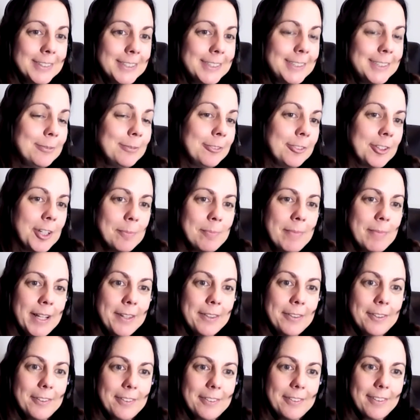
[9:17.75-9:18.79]
Some of our
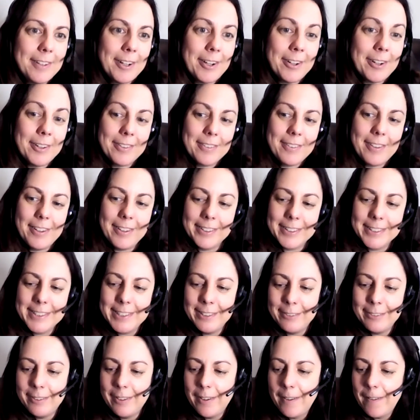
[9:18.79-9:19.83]
methods are
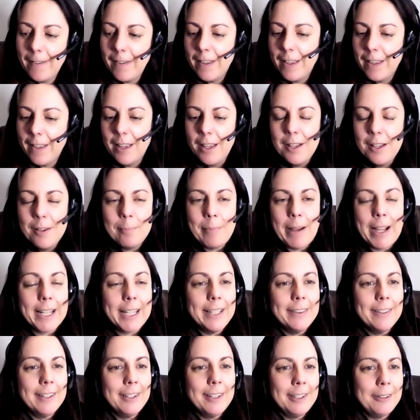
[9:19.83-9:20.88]
still back
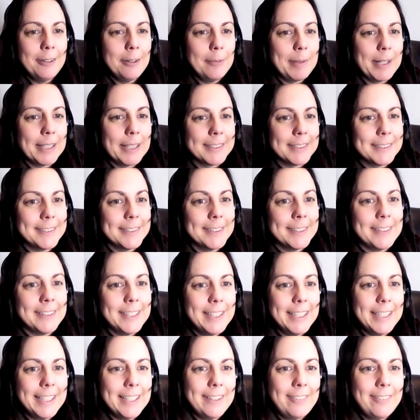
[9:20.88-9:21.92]
in the Louis Pasteur
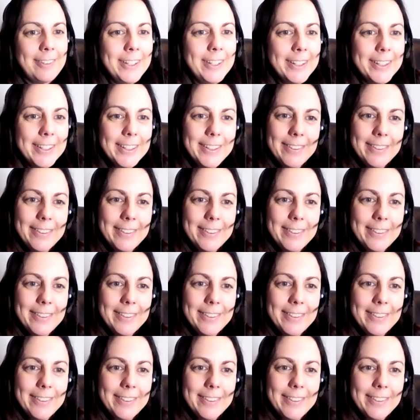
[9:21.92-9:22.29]
era.